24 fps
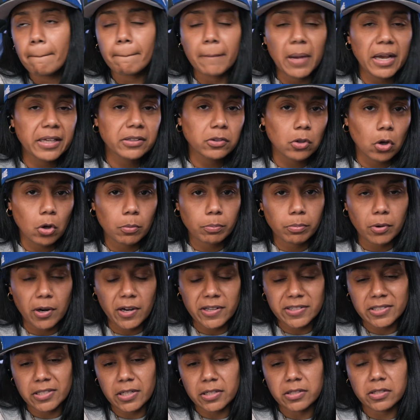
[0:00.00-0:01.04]
my thought
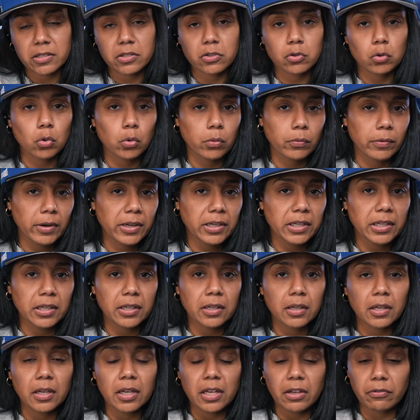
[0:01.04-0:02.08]
process is
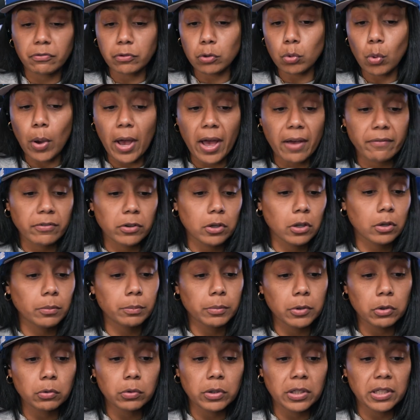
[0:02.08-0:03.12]
already if you have a
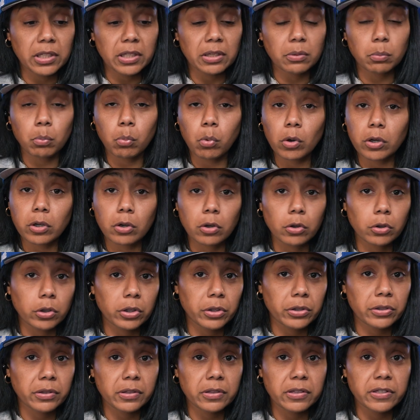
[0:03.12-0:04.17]
community, what are
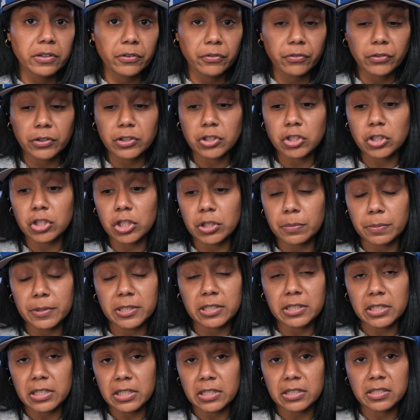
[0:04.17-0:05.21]
the different
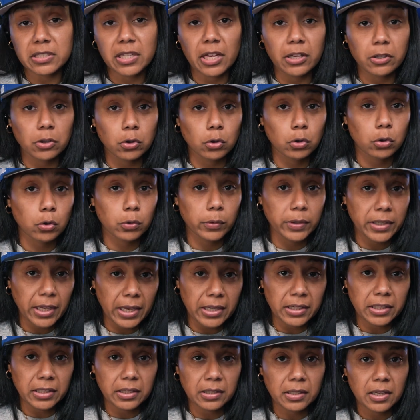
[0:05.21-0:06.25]
GPTs that you're
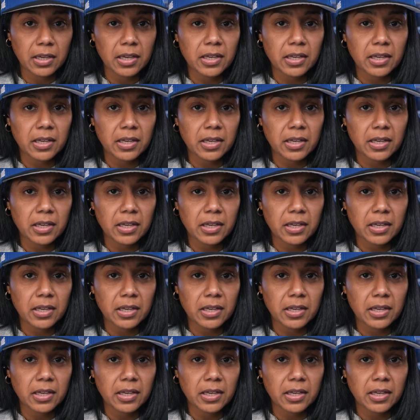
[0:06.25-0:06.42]
creating